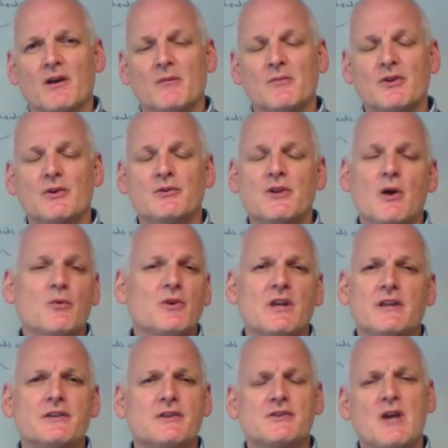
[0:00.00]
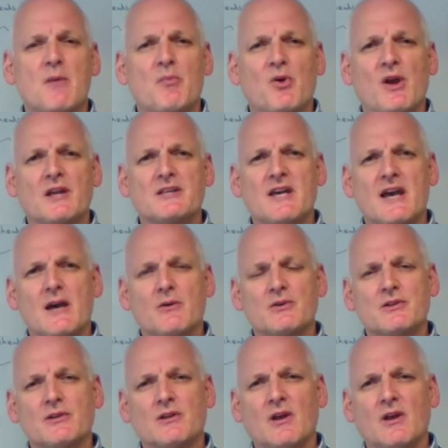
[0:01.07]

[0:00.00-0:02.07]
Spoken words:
you don't need to separate out.